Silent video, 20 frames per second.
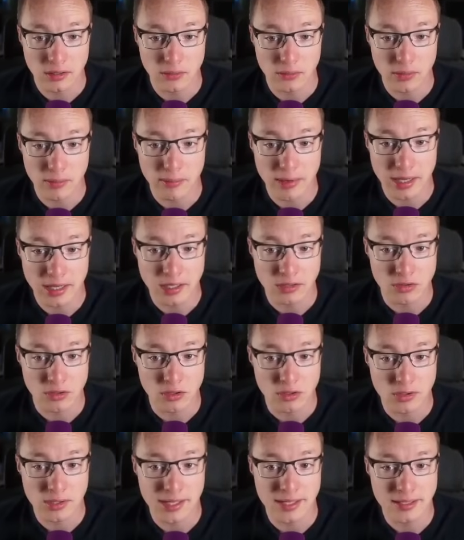We may
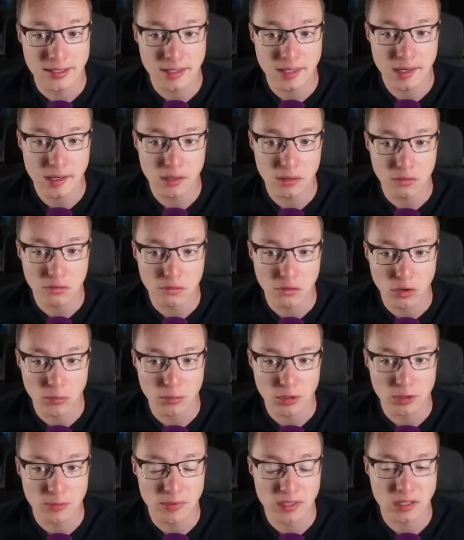introduce a single
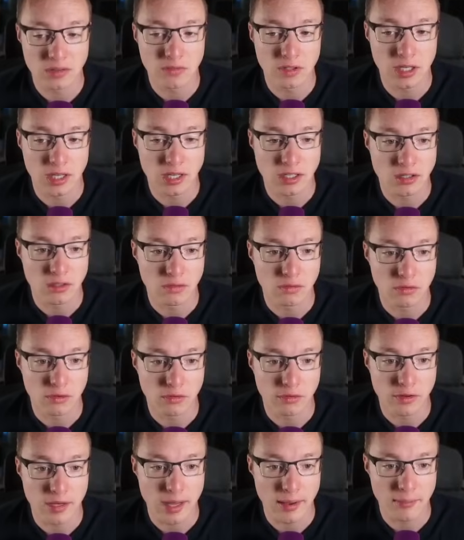formal specification for
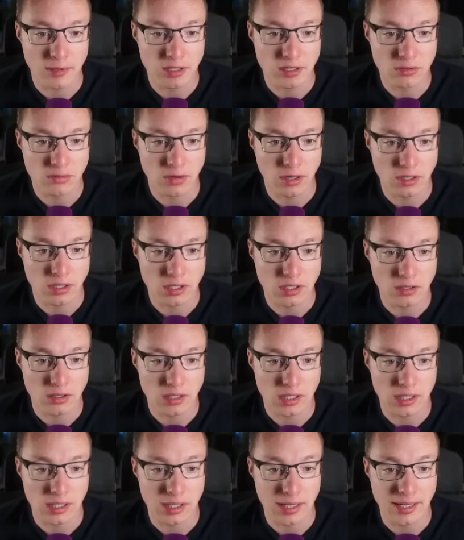VM instructions
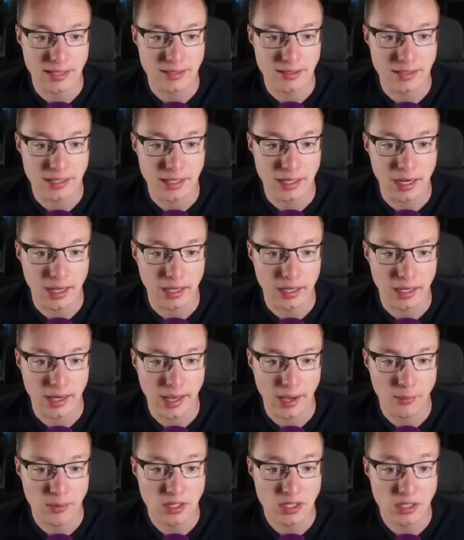in a C-like
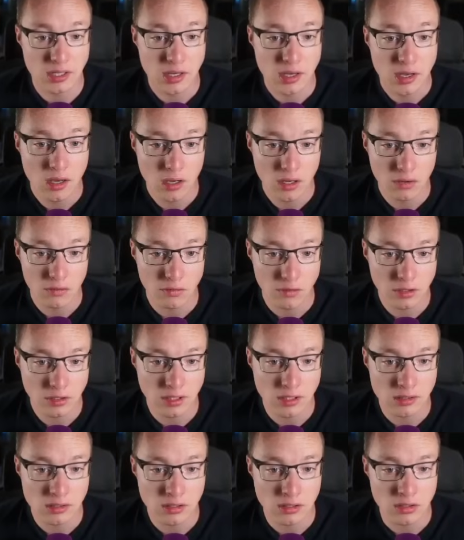language, convert
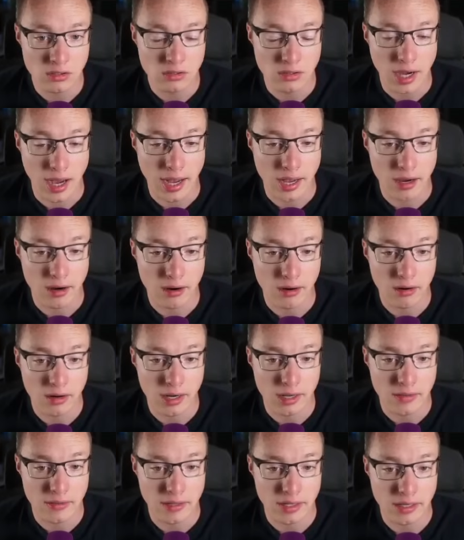it to IR,
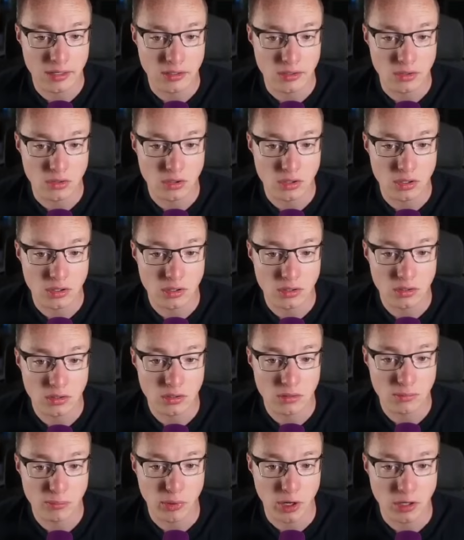and then use
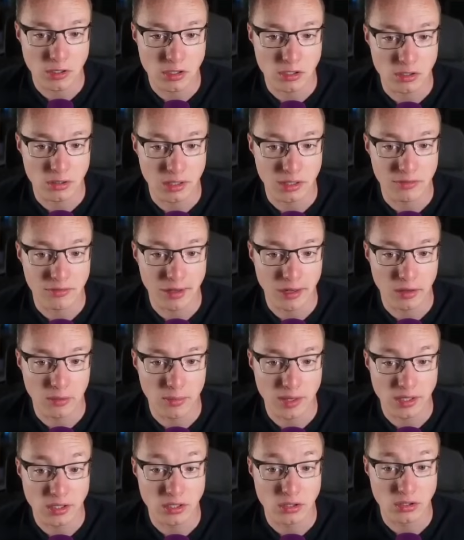partial
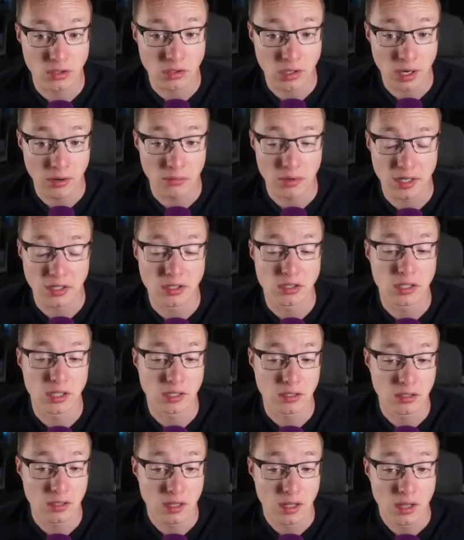evaluation to generate
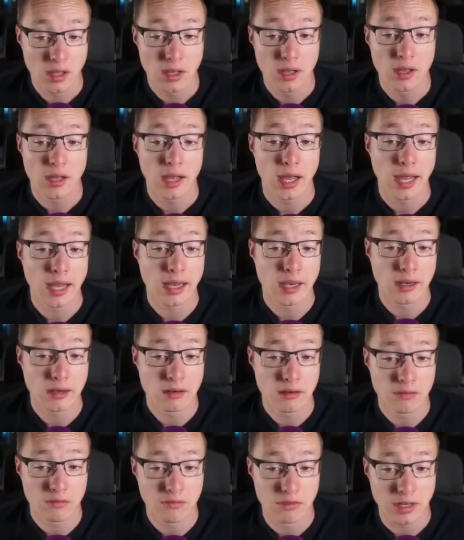JIT
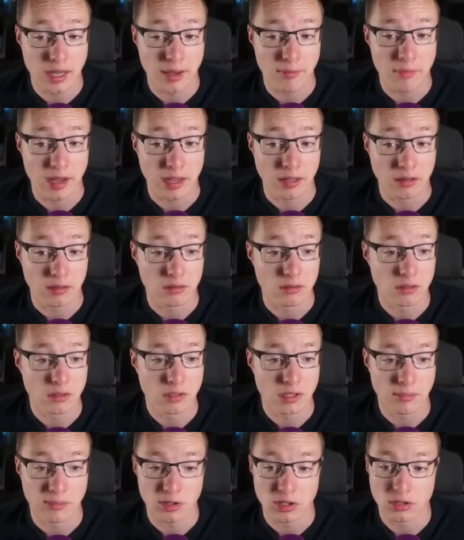and VM handlers
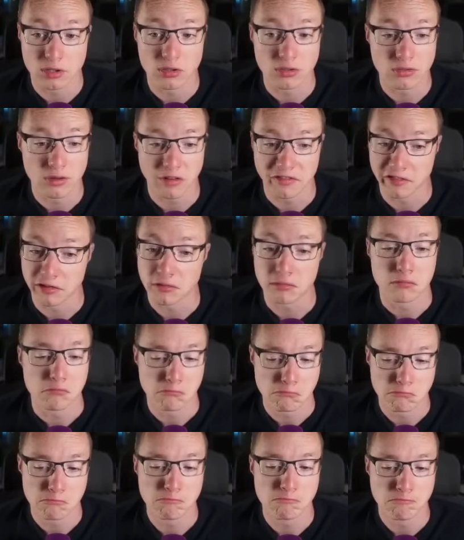similar to Truffle.
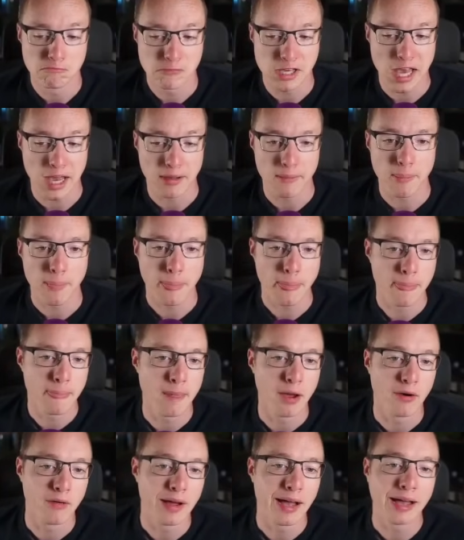Yeah,
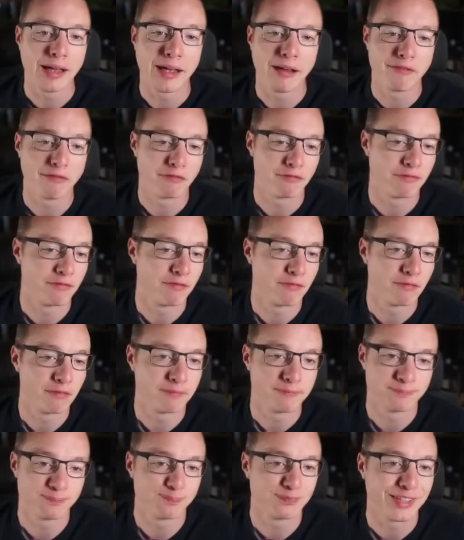no, I have
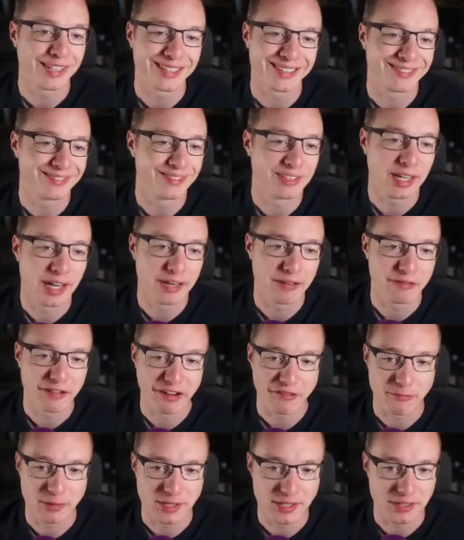like
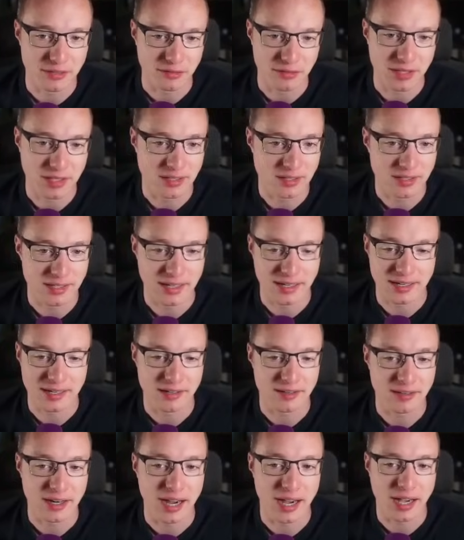95% of things said
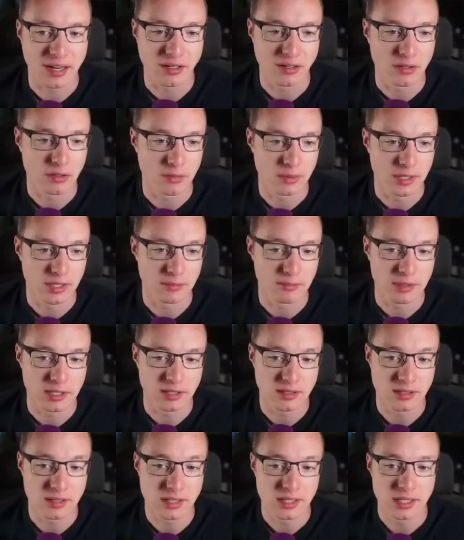here. I don't know what it
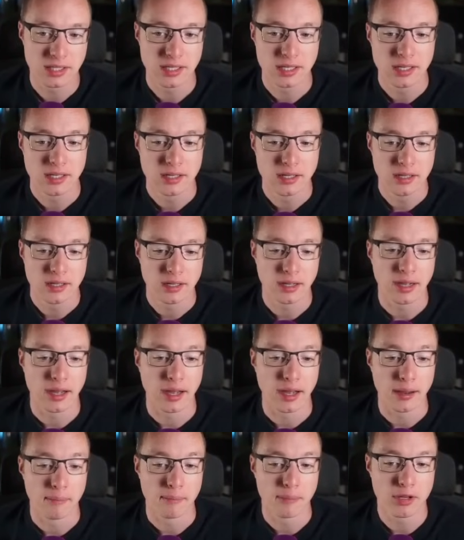means.
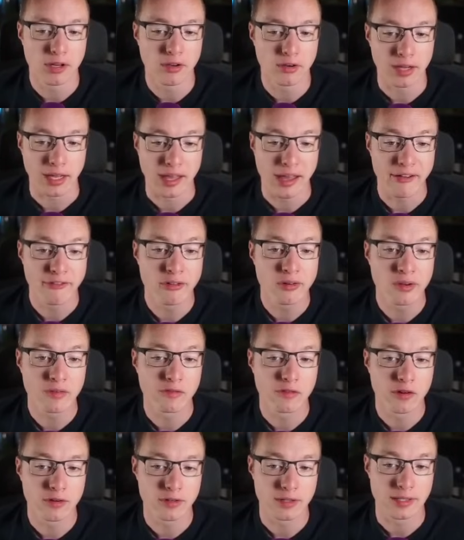But okay, everyone
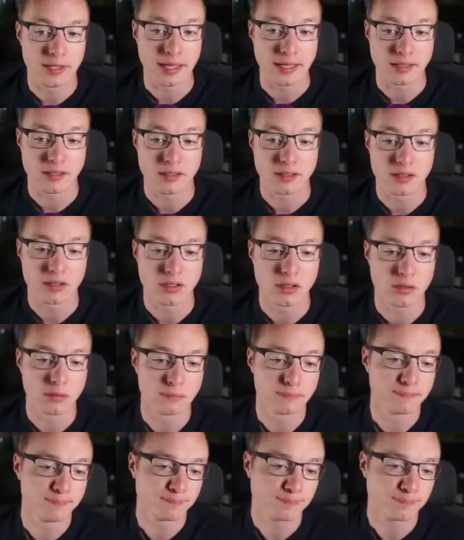voted yes. So